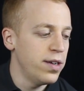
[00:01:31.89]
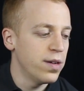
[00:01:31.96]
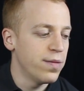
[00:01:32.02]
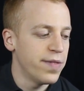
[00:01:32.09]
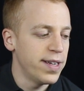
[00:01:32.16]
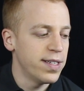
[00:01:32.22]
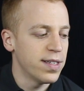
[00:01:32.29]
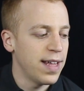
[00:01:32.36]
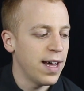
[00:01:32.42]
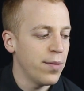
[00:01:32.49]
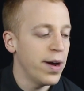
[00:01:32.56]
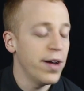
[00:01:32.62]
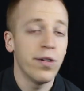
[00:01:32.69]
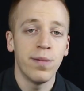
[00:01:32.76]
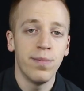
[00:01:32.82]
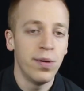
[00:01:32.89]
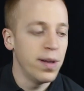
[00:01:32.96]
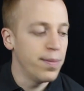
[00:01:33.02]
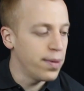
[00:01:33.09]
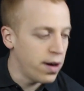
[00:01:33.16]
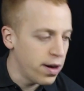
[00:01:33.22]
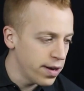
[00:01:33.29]
You can face it that way, or you can put
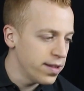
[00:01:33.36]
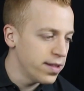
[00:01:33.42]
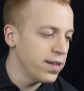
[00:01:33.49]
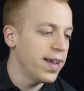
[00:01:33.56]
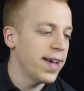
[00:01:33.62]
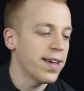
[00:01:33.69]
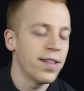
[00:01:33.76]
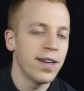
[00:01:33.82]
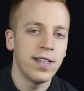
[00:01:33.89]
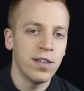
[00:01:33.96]
it behind the neck of the